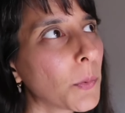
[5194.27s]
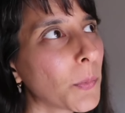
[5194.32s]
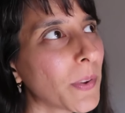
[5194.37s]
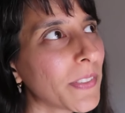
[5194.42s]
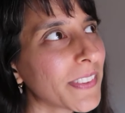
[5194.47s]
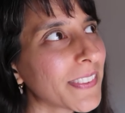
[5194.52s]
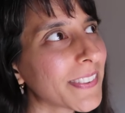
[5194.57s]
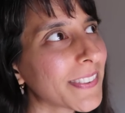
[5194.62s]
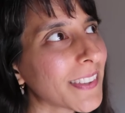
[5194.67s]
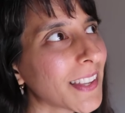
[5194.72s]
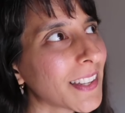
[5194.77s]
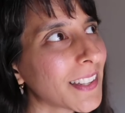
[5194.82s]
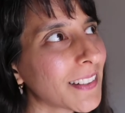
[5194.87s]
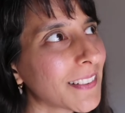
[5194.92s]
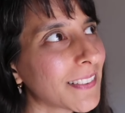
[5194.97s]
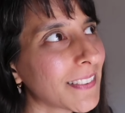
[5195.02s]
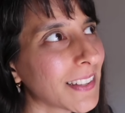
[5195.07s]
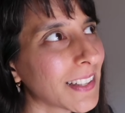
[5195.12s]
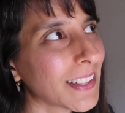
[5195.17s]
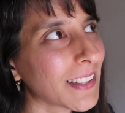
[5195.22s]
when the sun
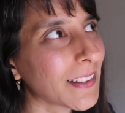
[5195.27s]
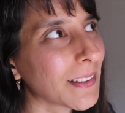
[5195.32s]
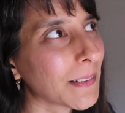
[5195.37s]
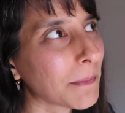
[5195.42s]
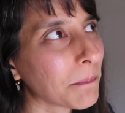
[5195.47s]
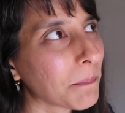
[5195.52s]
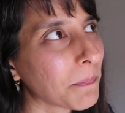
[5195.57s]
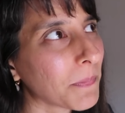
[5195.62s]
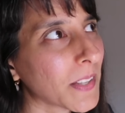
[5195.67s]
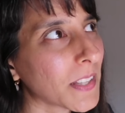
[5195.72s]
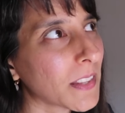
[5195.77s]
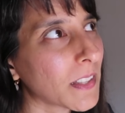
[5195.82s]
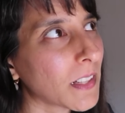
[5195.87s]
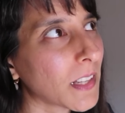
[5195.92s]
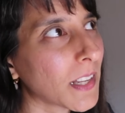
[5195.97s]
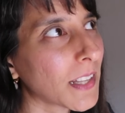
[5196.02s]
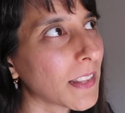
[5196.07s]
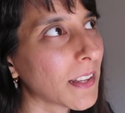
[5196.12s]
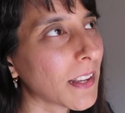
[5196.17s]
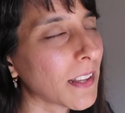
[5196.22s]
is there in the
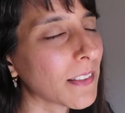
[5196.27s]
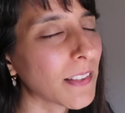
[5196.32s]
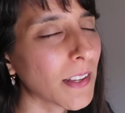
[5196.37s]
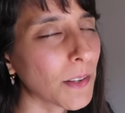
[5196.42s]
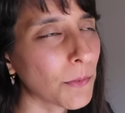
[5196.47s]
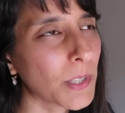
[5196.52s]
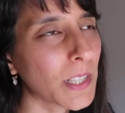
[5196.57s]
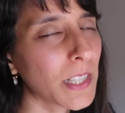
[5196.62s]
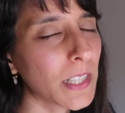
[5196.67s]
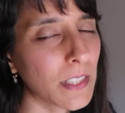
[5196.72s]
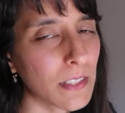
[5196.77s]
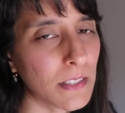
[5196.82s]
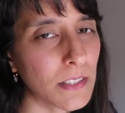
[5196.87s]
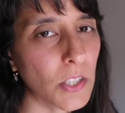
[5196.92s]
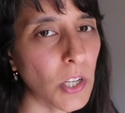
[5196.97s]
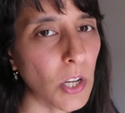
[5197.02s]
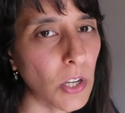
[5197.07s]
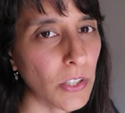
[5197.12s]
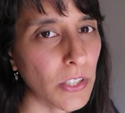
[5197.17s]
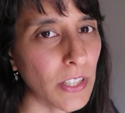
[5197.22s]
ninth house, that really is
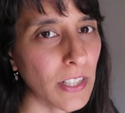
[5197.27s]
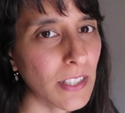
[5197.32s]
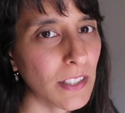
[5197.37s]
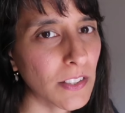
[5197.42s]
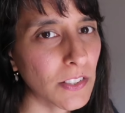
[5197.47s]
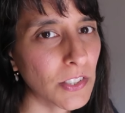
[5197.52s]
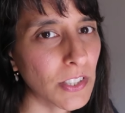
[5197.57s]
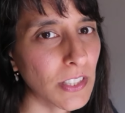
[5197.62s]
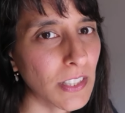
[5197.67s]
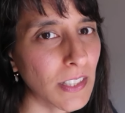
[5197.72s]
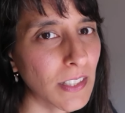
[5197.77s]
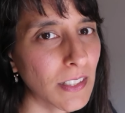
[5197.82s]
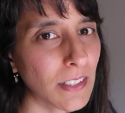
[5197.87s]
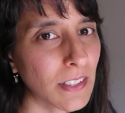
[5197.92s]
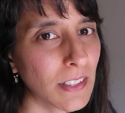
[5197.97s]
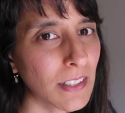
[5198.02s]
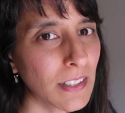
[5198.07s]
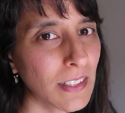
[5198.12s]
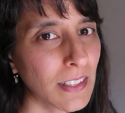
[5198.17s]
God energy.